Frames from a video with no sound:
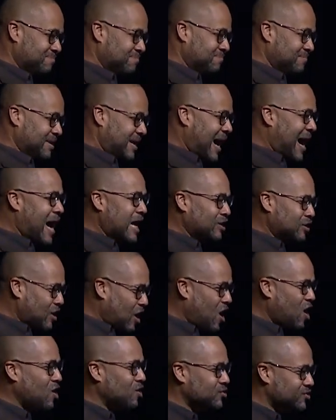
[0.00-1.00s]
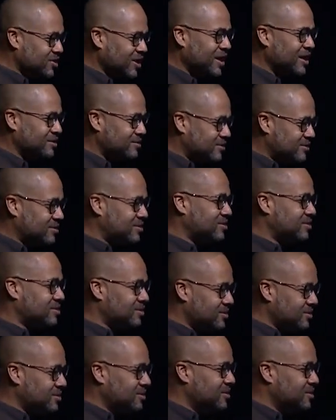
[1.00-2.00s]
God calls
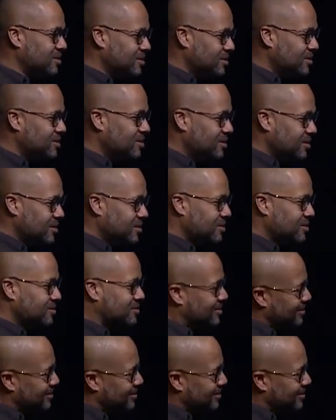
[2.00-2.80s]
us to